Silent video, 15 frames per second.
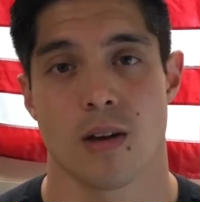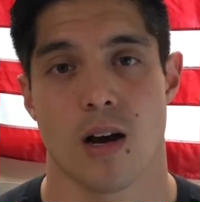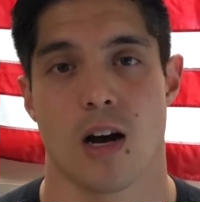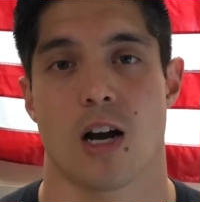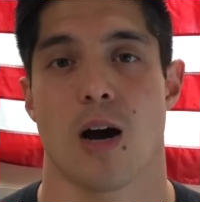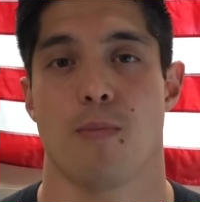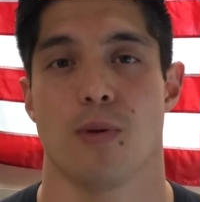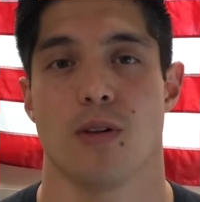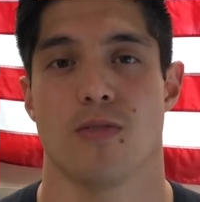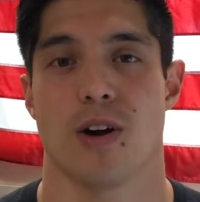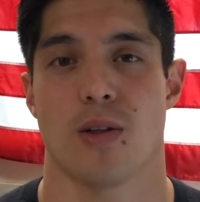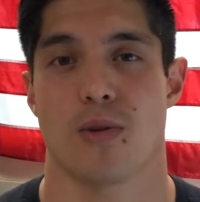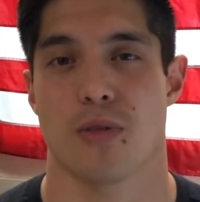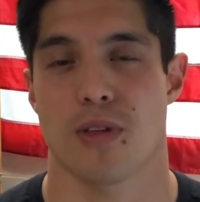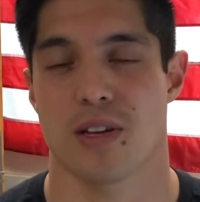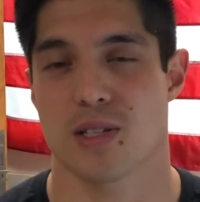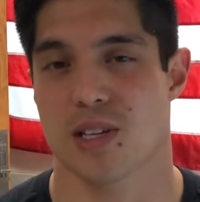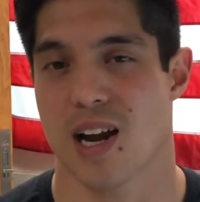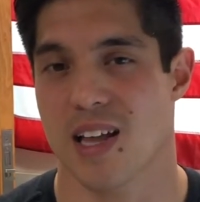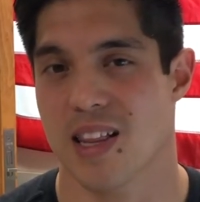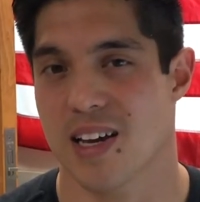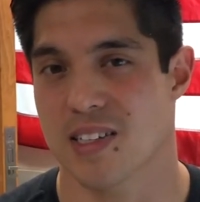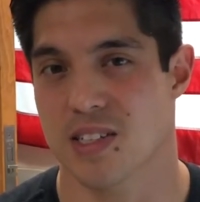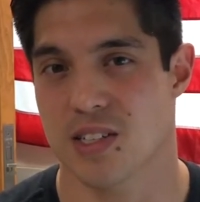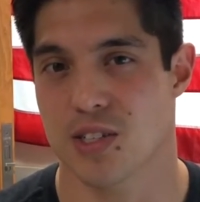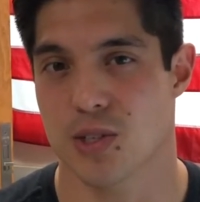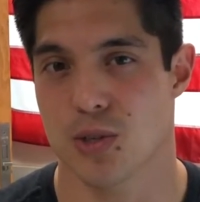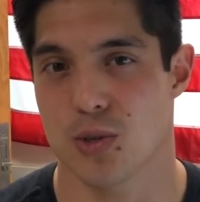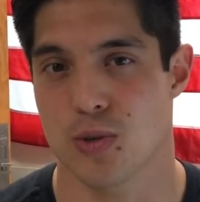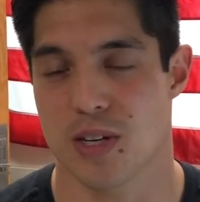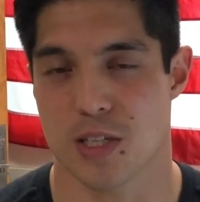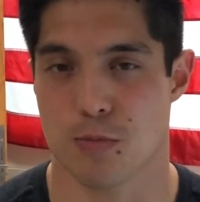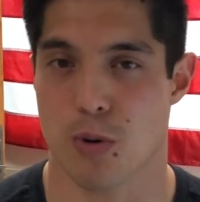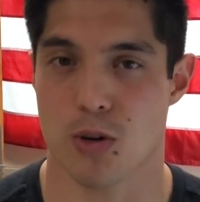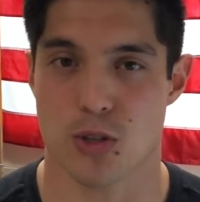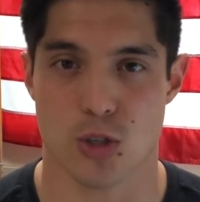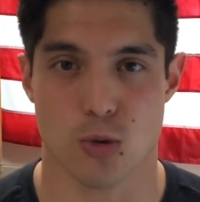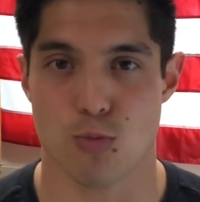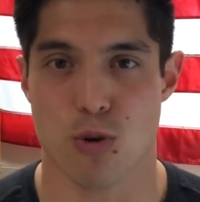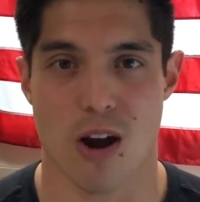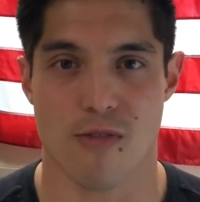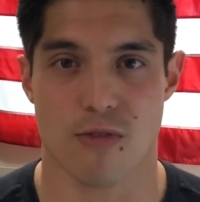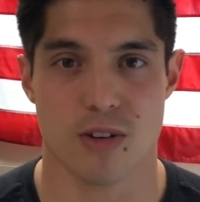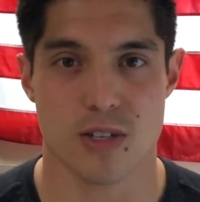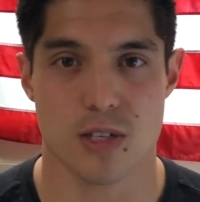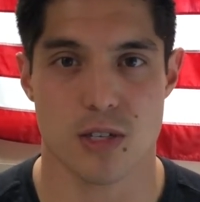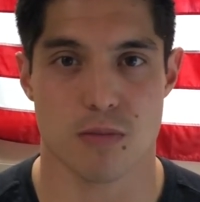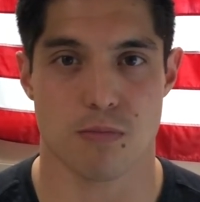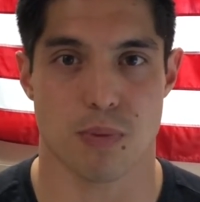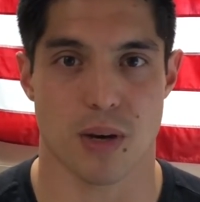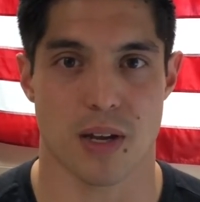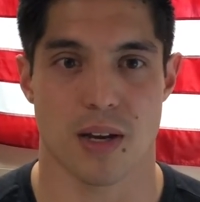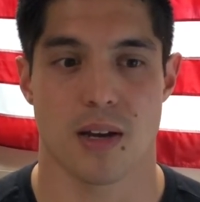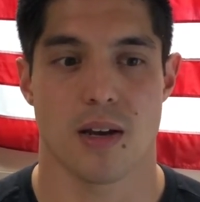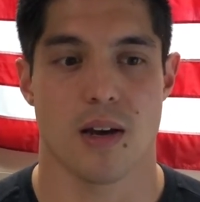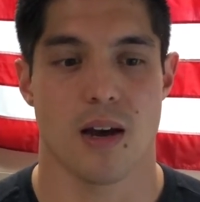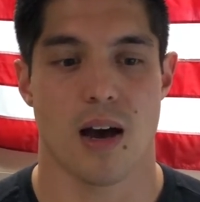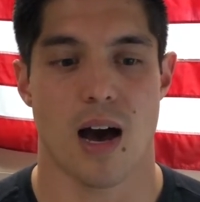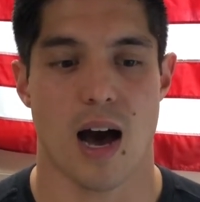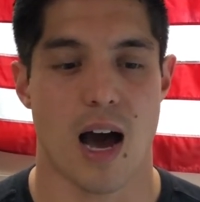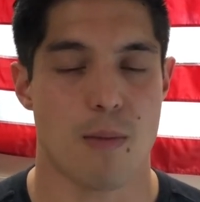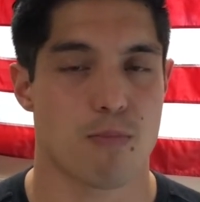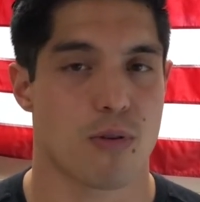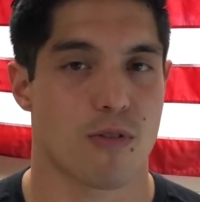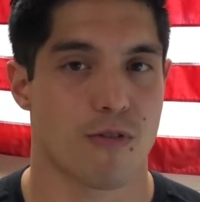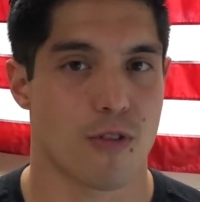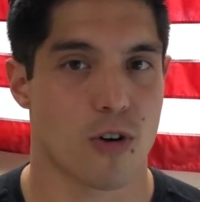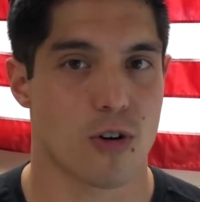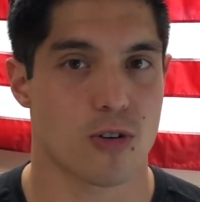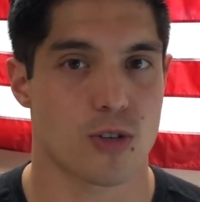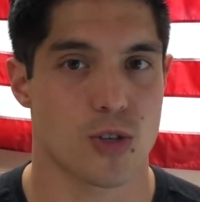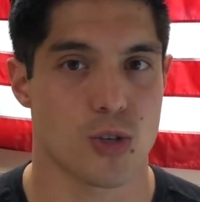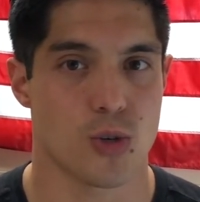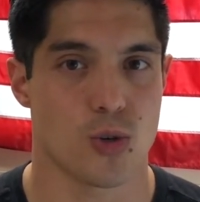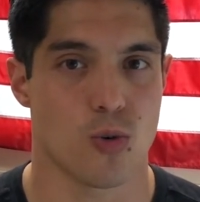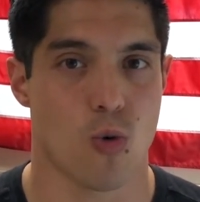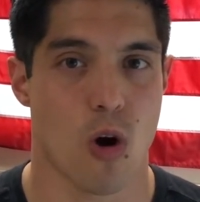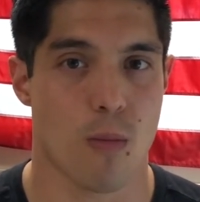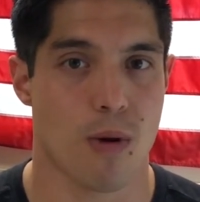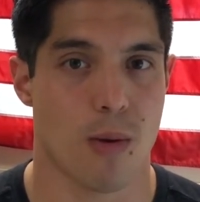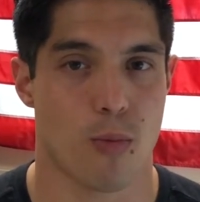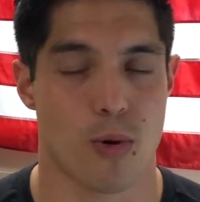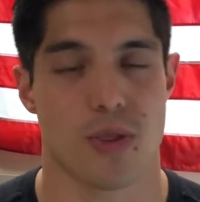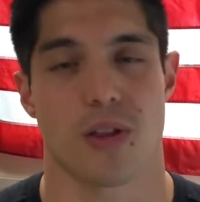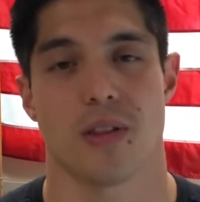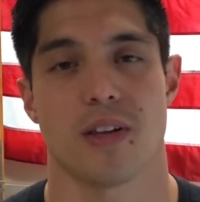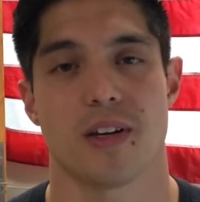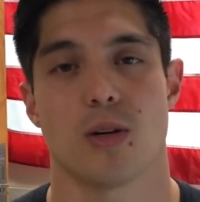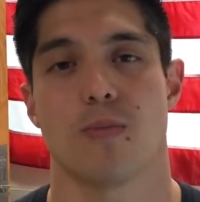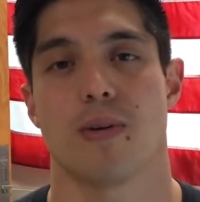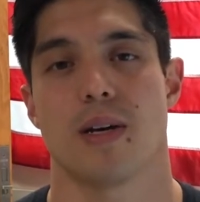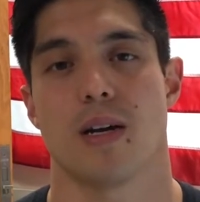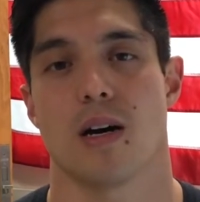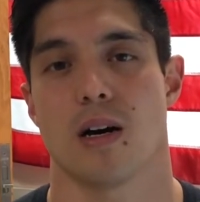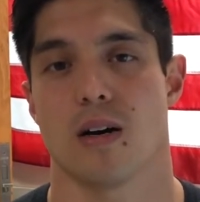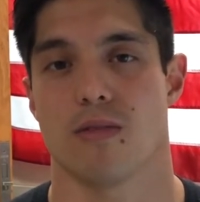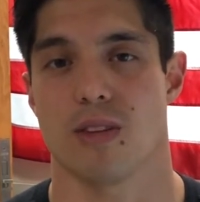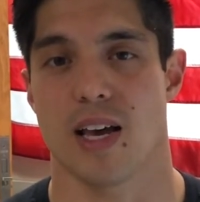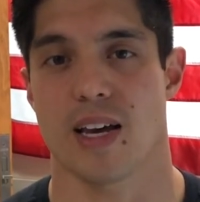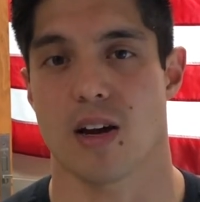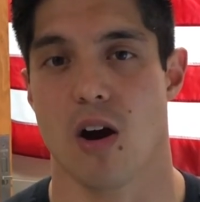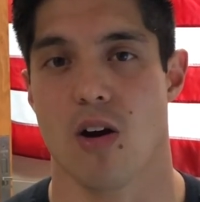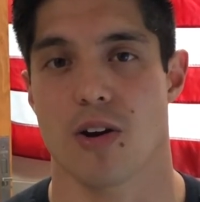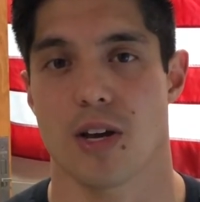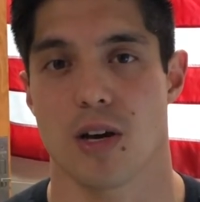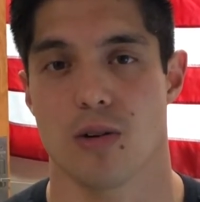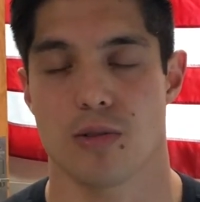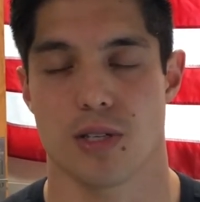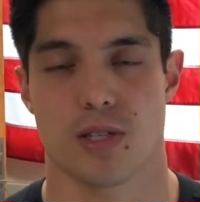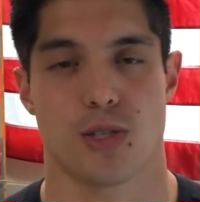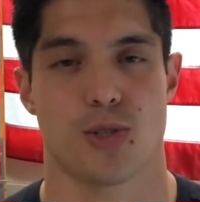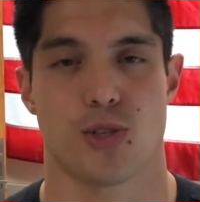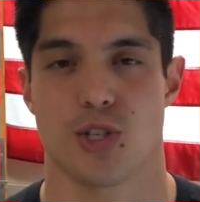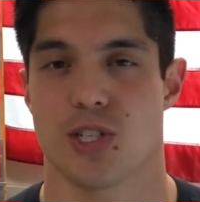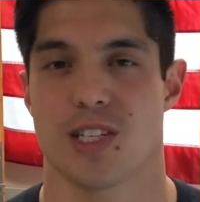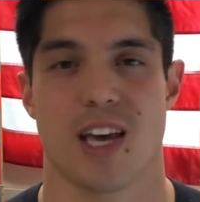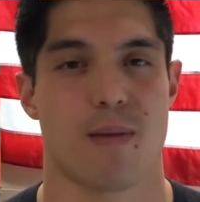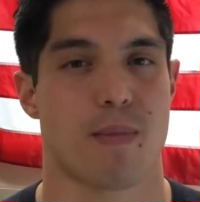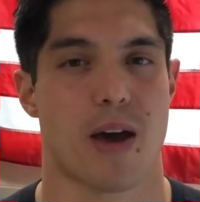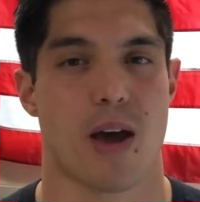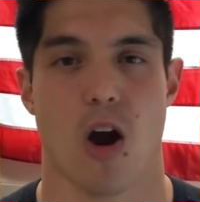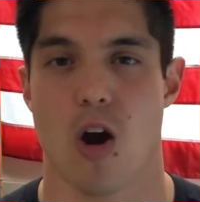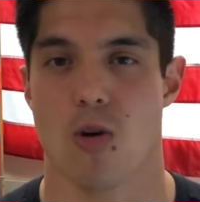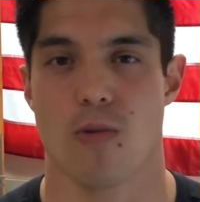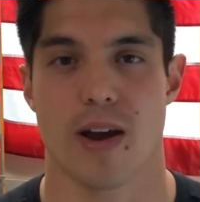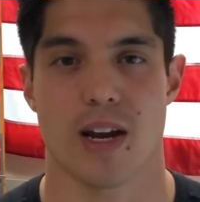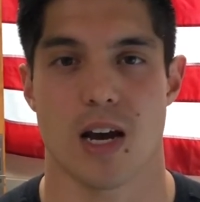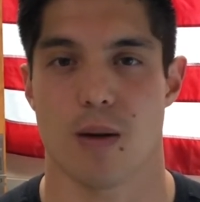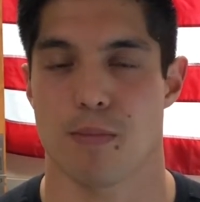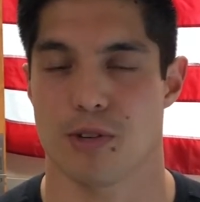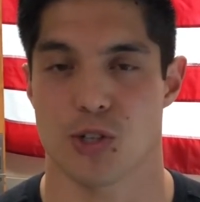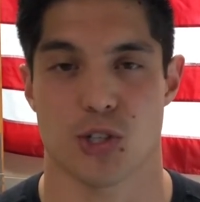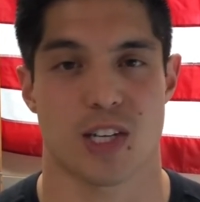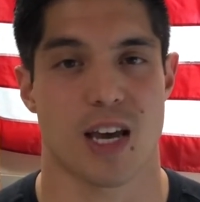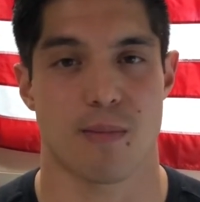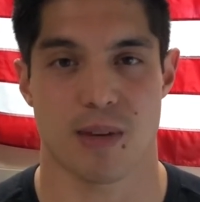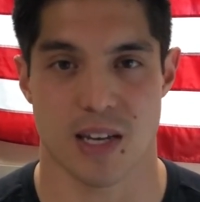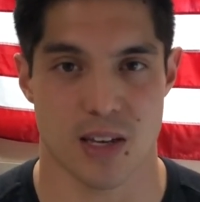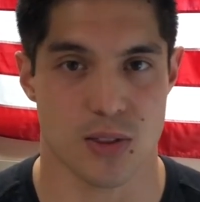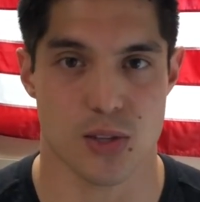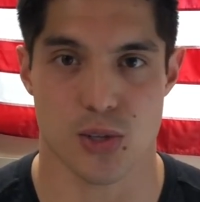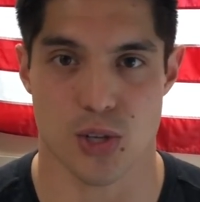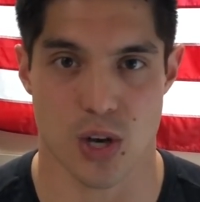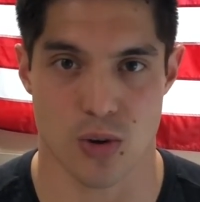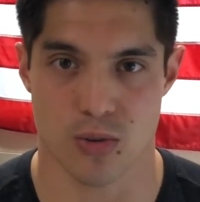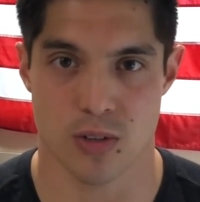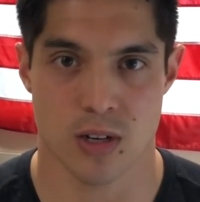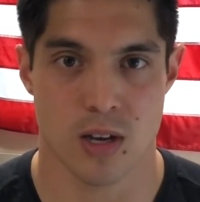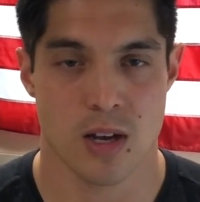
A couple of other things that I like to do, it's personal preference, but I prefer to warm up with a little bit of light cardio. This is just get my heart rate up and just get me in the zone.